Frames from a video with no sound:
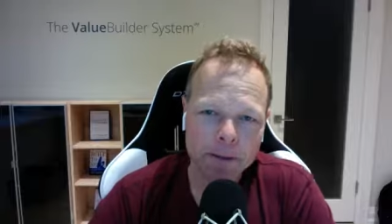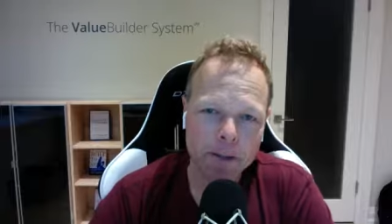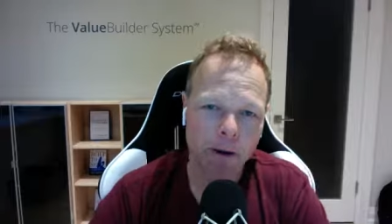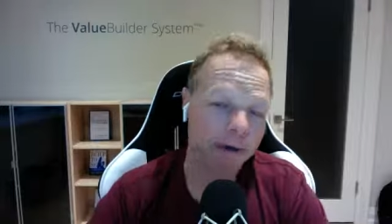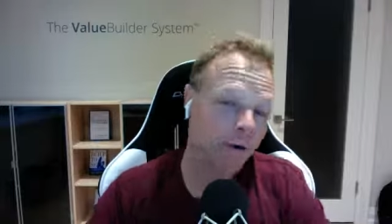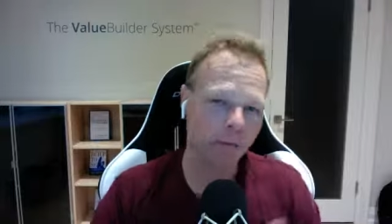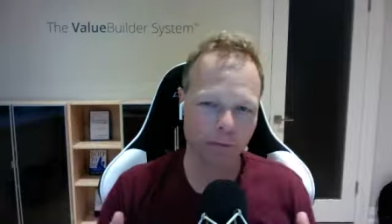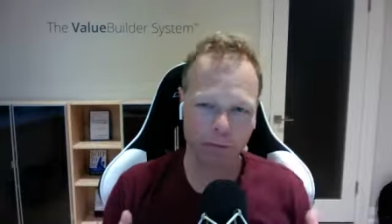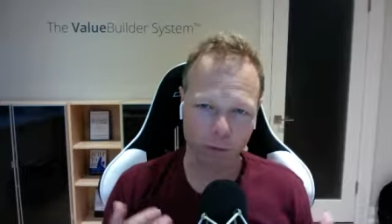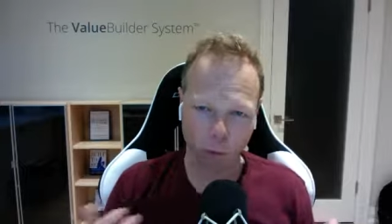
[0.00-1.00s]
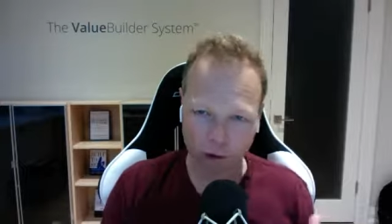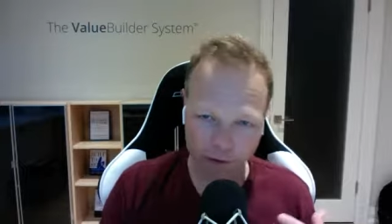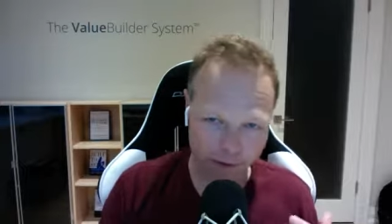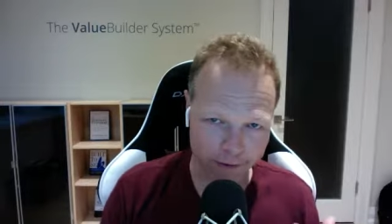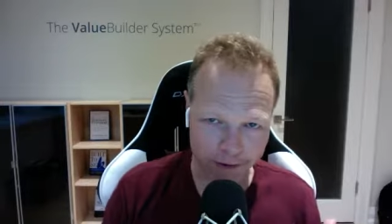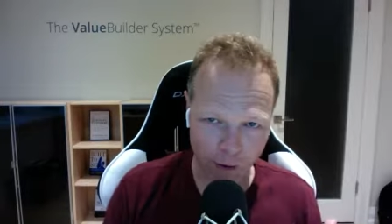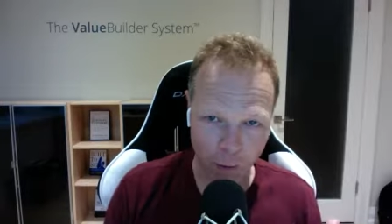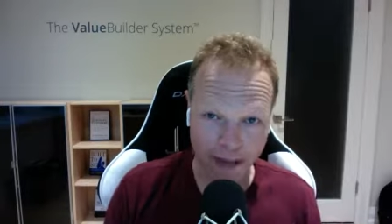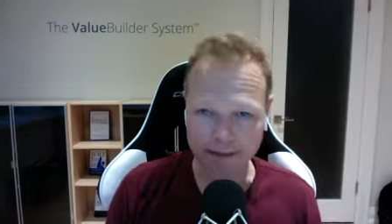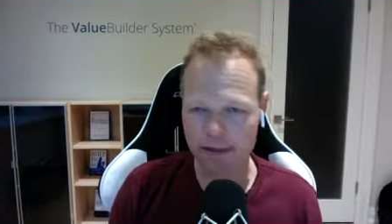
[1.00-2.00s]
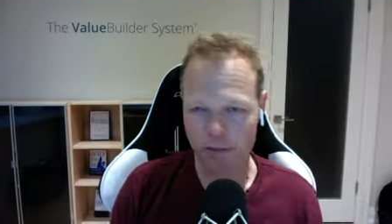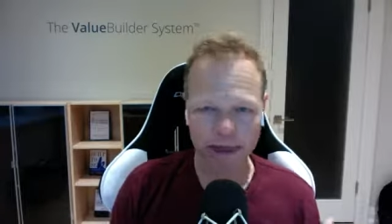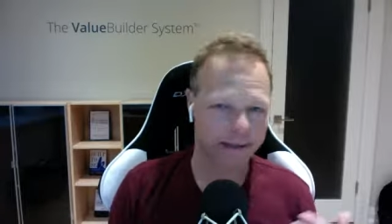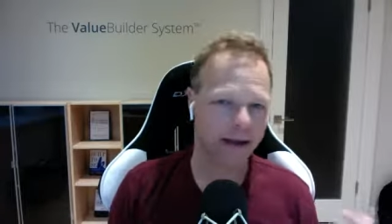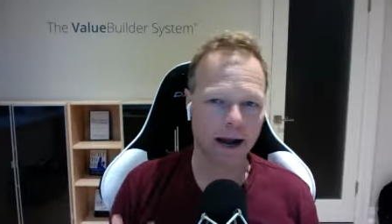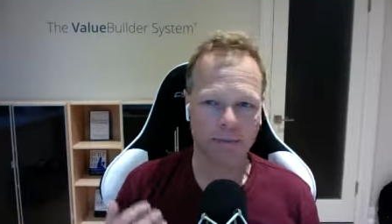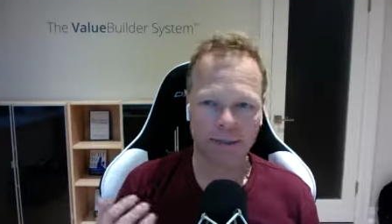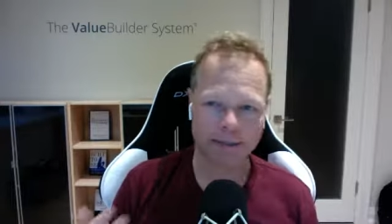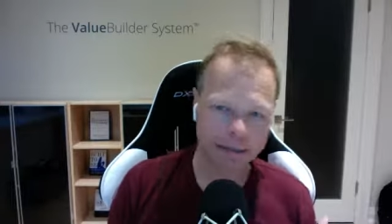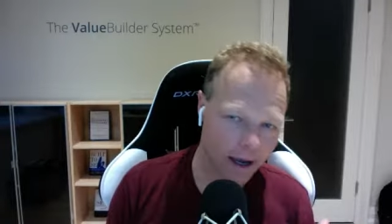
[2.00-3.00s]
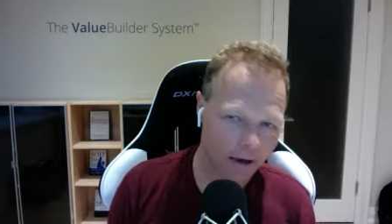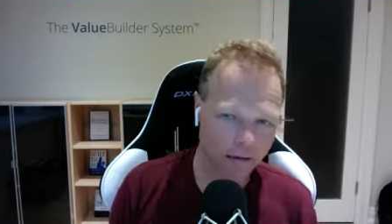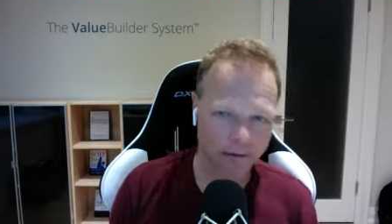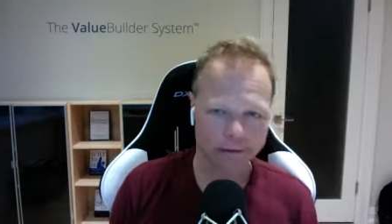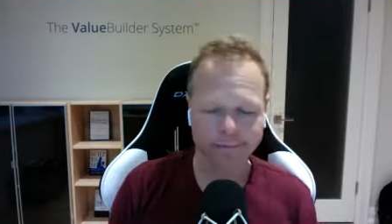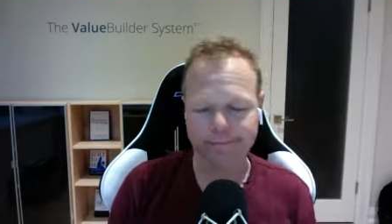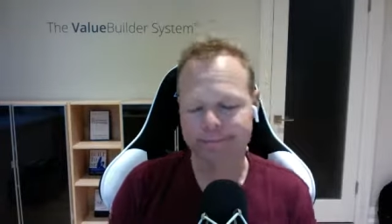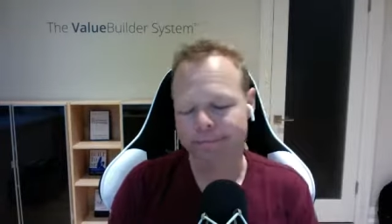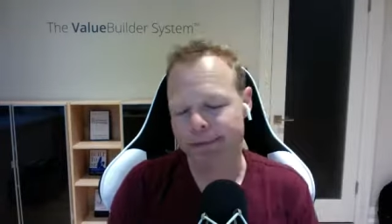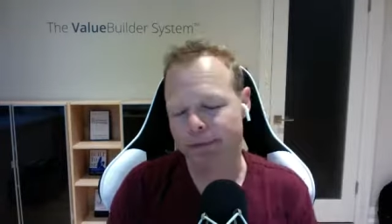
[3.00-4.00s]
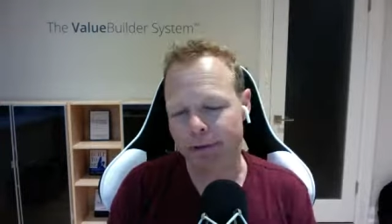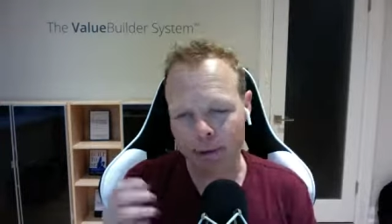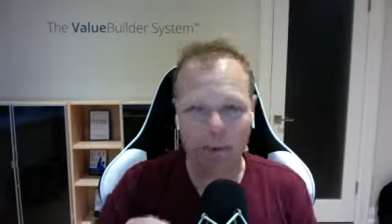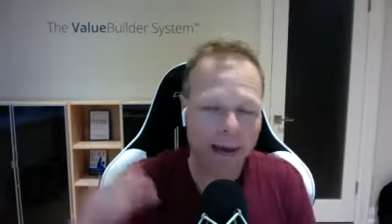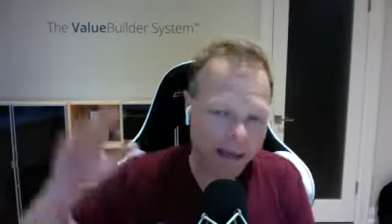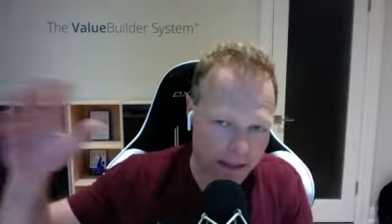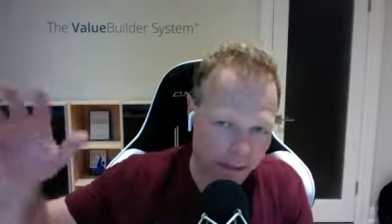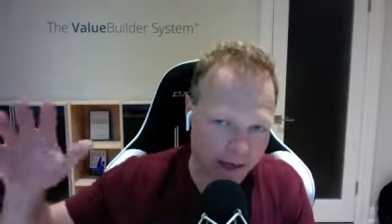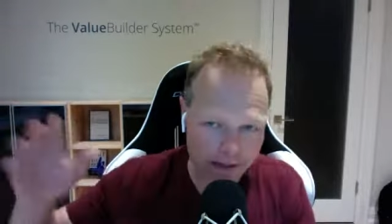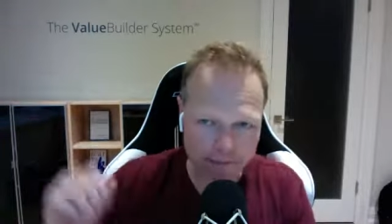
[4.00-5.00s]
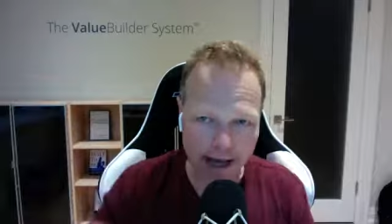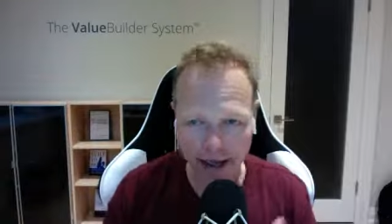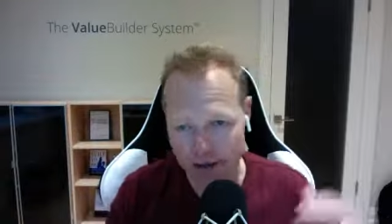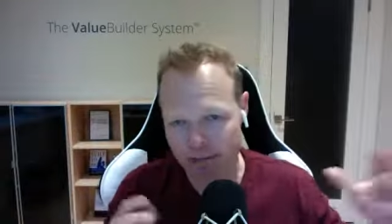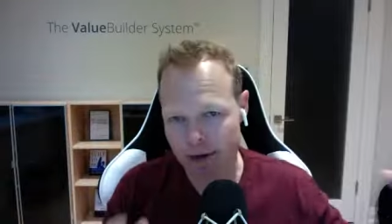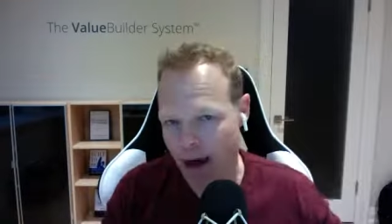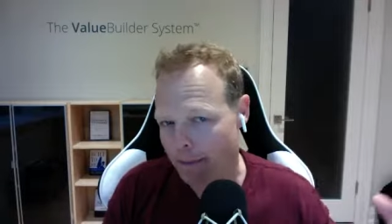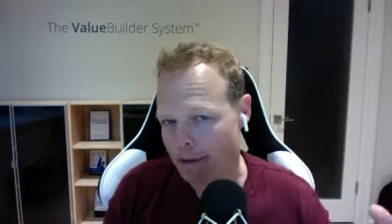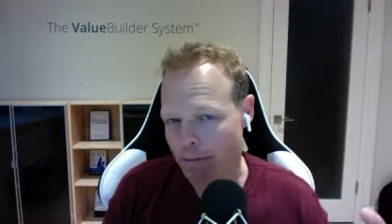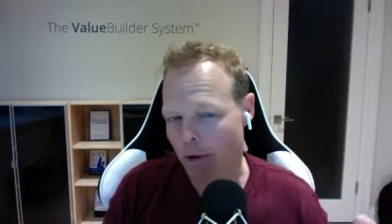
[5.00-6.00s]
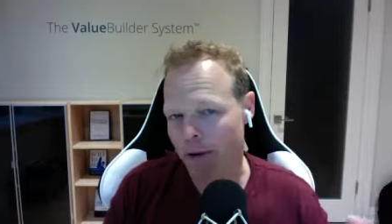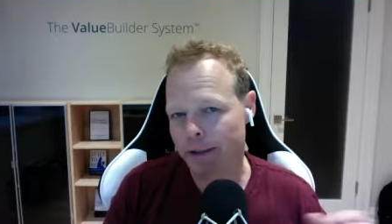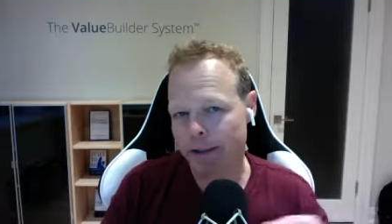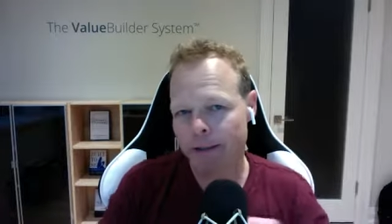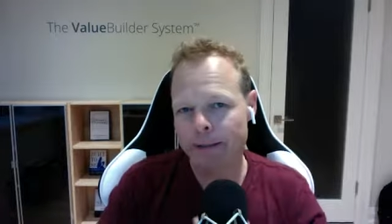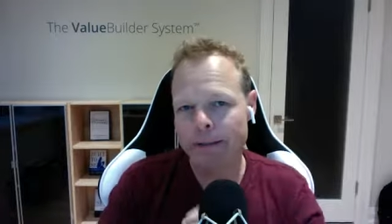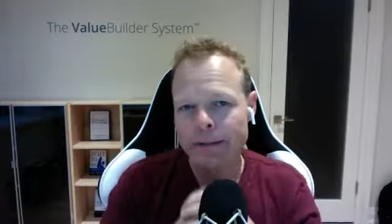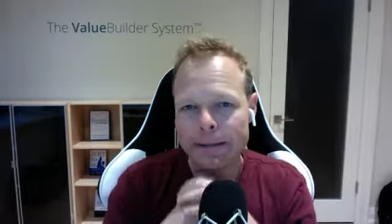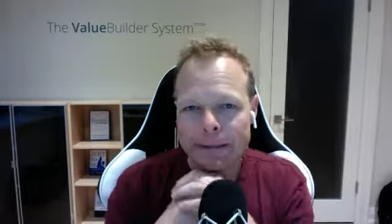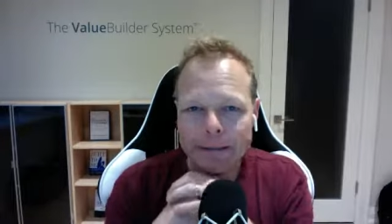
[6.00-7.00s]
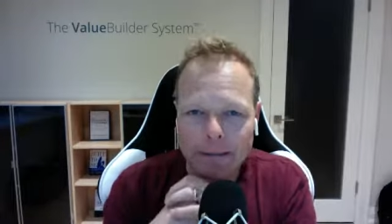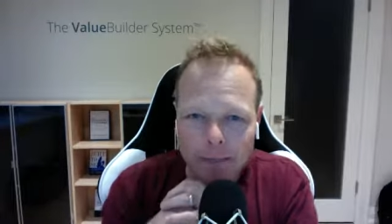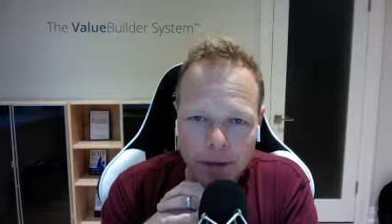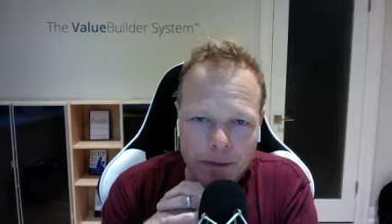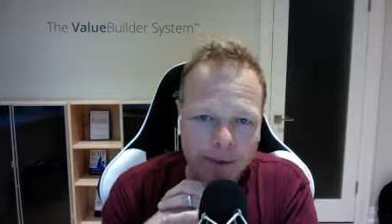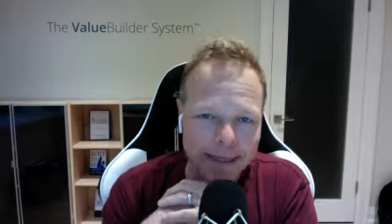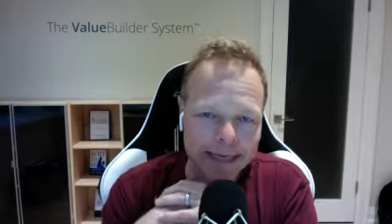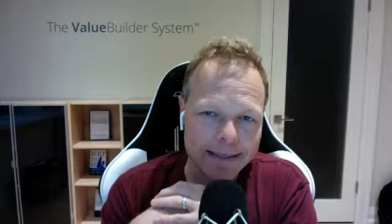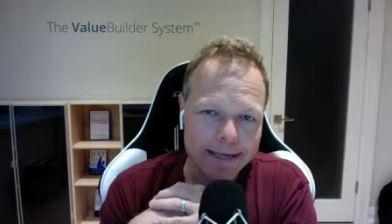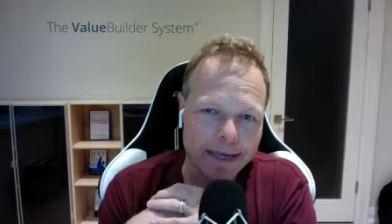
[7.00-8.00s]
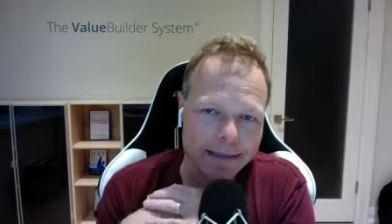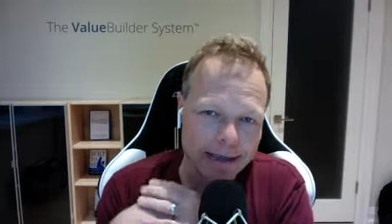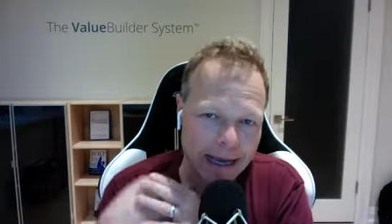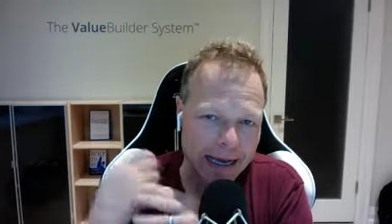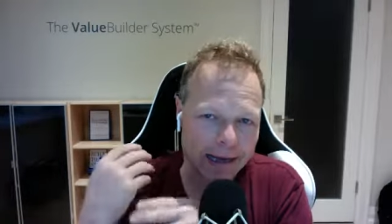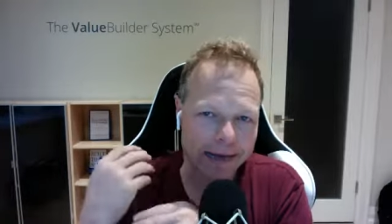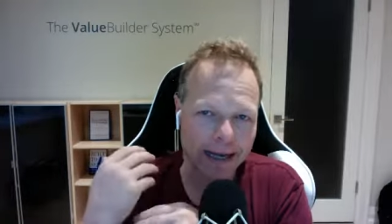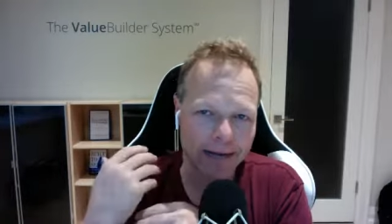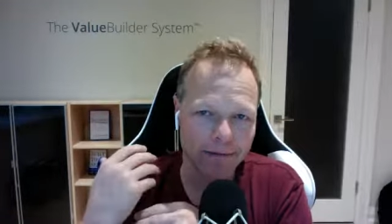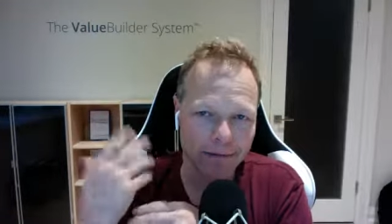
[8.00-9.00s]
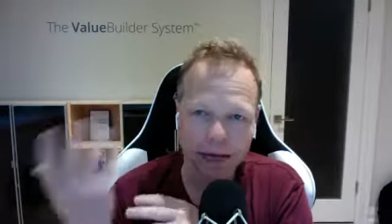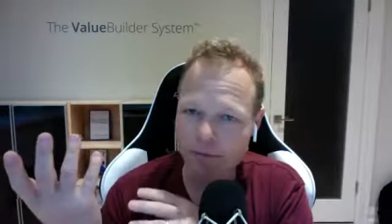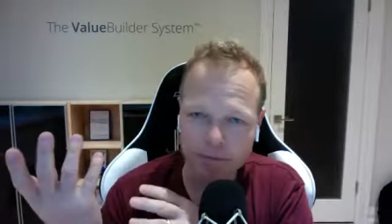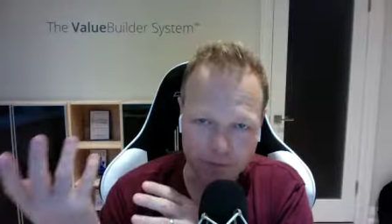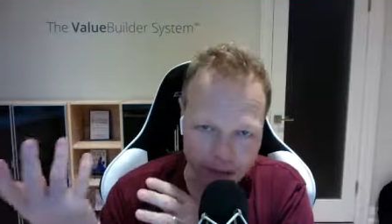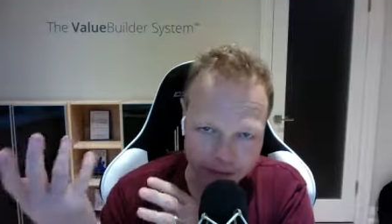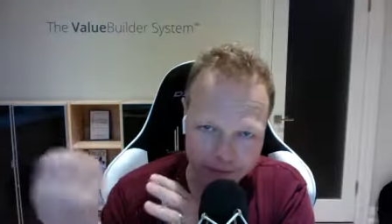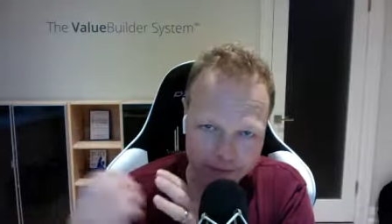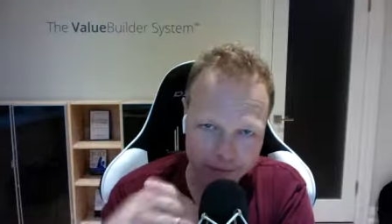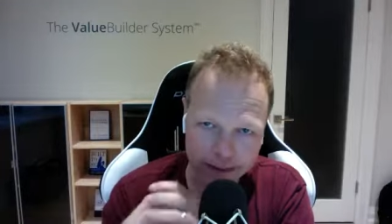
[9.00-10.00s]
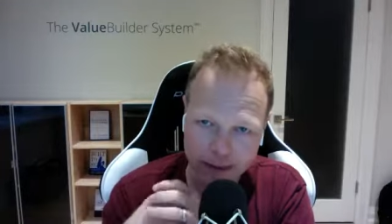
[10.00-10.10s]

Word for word: So I don't know if you've ever wondered, you know, when's the right time to sell and you know, thinking about maximizing value, timing the market. Well, my next guest had a life event